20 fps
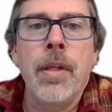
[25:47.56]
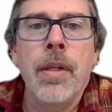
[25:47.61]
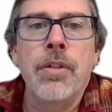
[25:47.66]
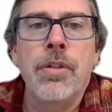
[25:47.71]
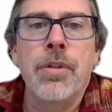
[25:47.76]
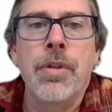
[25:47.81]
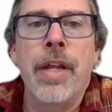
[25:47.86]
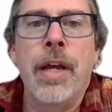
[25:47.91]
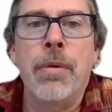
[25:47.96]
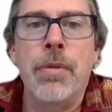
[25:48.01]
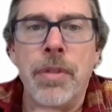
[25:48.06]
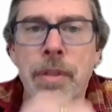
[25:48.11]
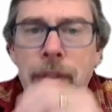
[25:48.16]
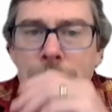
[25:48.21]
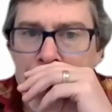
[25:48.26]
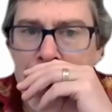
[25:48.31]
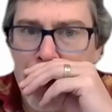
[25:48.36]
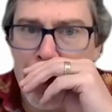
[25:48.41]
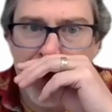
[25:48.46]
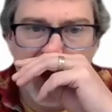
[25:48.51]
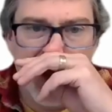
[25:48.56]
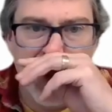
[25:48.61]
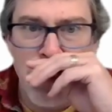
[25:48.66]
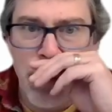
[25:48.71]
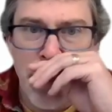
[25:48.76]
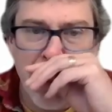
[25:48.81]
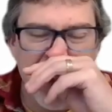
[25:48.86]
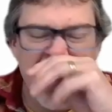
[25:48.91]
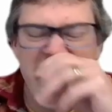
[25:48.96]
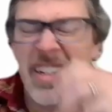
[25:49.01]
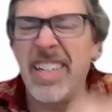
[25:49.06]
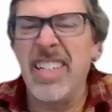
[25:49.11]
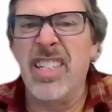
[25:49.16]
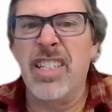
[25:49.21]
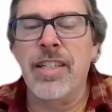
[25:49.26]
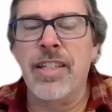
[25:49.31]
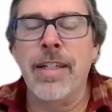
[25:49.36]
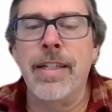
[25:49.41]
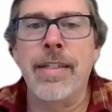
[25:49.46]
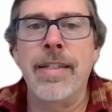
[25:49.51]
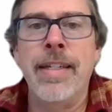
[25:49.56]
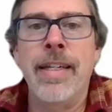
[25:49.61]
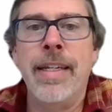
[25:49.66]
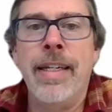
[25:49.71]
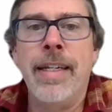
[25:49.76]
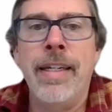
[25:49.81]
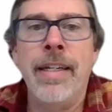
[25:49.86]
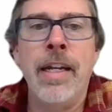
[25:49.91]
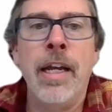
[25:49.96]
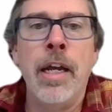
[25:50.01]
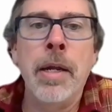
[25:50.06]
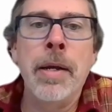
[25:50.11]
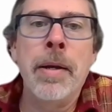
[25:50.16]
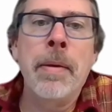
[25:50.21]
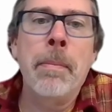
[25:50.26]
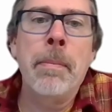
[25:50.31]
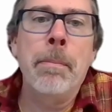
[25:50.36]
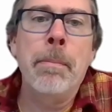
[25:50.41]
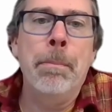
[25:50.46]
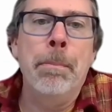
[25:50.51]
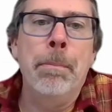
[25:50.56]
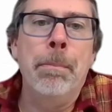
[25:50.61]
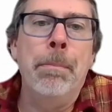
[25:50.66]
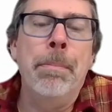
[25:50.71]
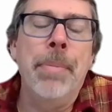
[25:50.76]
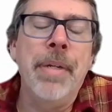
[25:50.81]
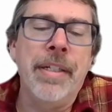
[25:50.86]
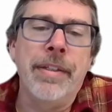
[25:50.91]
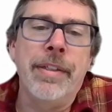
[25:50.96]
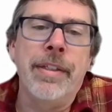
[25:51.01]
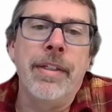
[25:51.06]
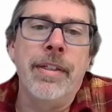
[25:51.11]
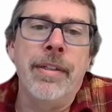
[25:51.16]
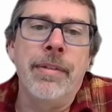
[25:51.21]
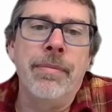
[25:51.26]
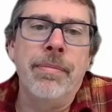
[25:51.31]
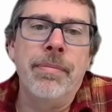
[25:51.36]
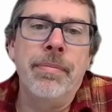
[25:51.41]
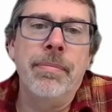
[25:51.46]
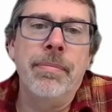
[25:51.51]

So that was -216 billion.